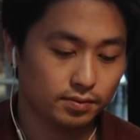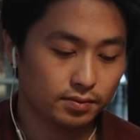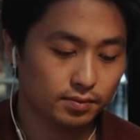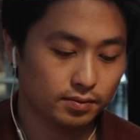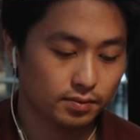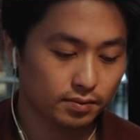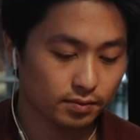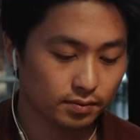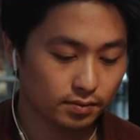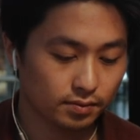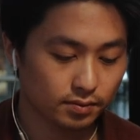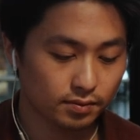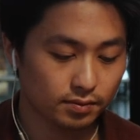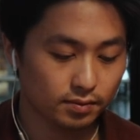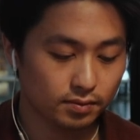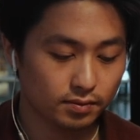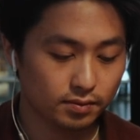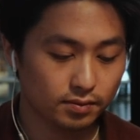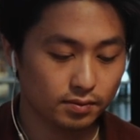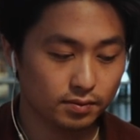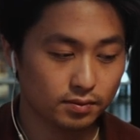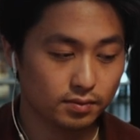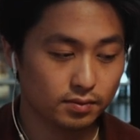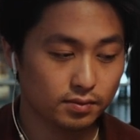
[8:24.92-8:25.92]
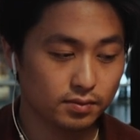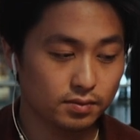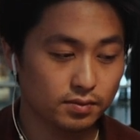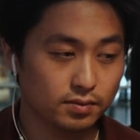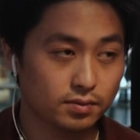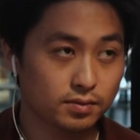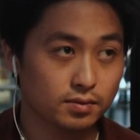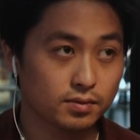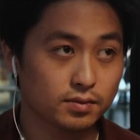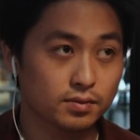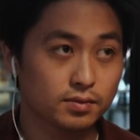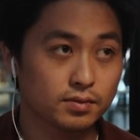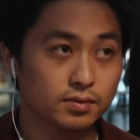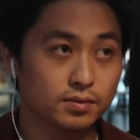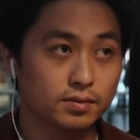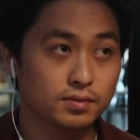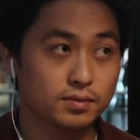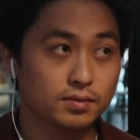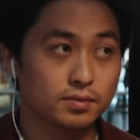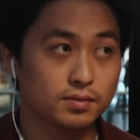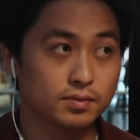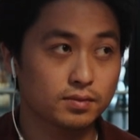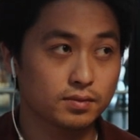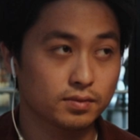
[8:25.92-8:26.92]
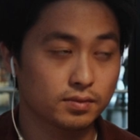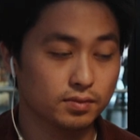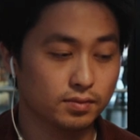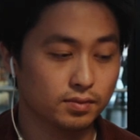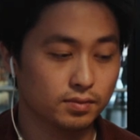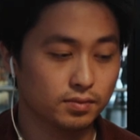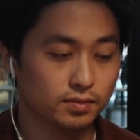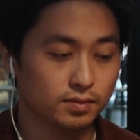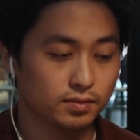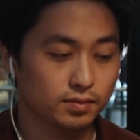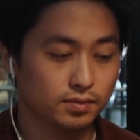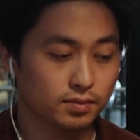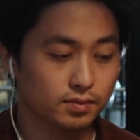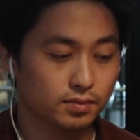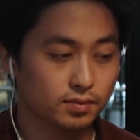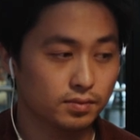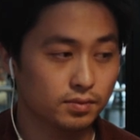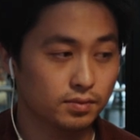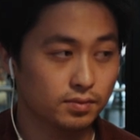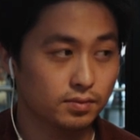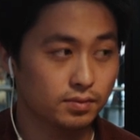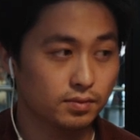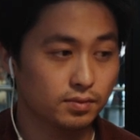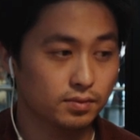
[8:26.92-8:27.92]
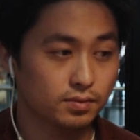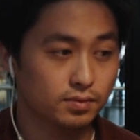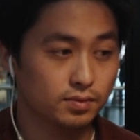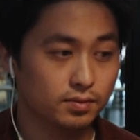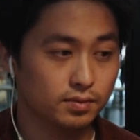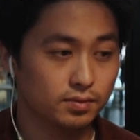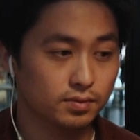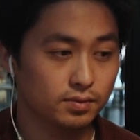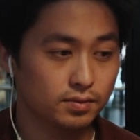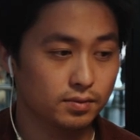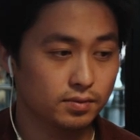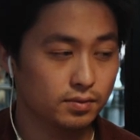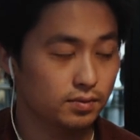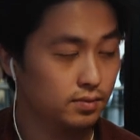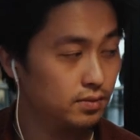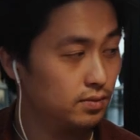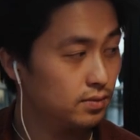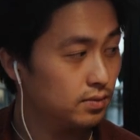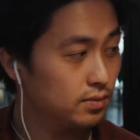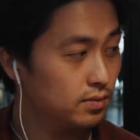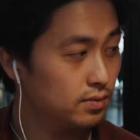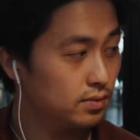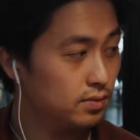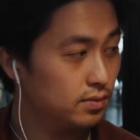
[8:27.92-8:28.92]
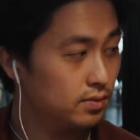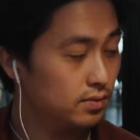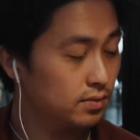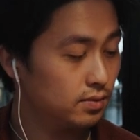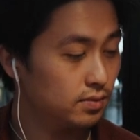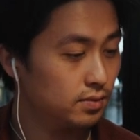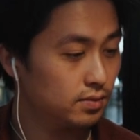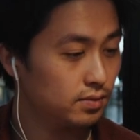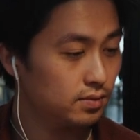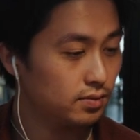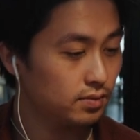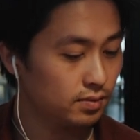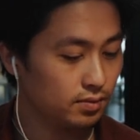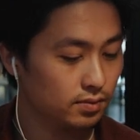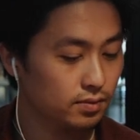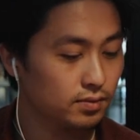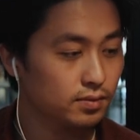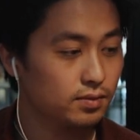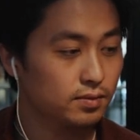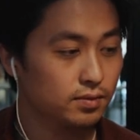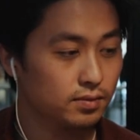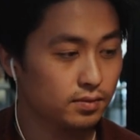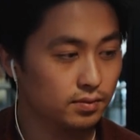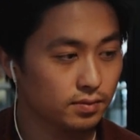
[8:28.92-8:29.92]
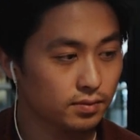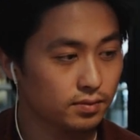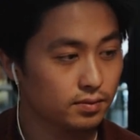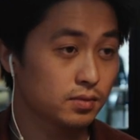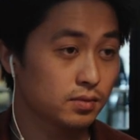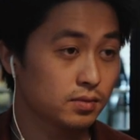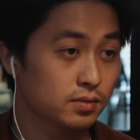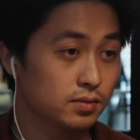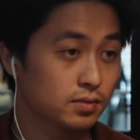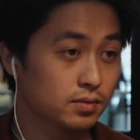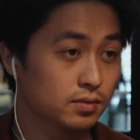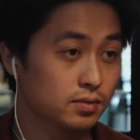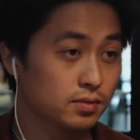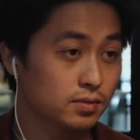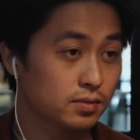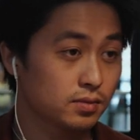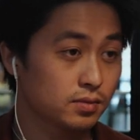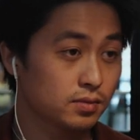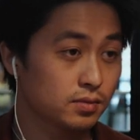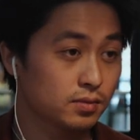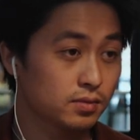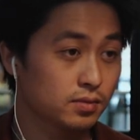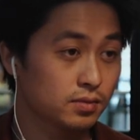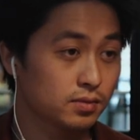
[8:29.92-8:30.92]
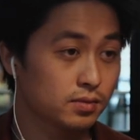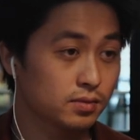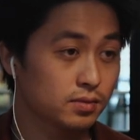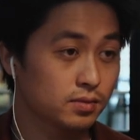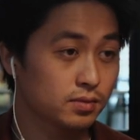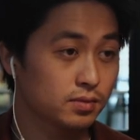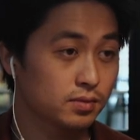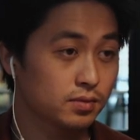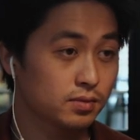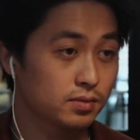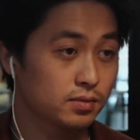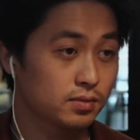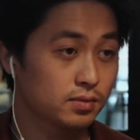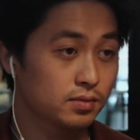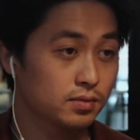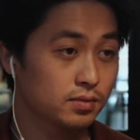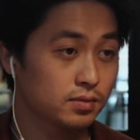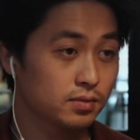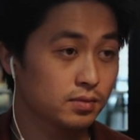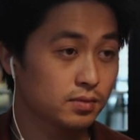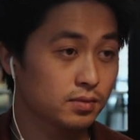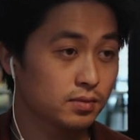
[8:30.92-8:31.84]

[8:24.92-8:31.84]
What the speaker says: The person shown says nothing.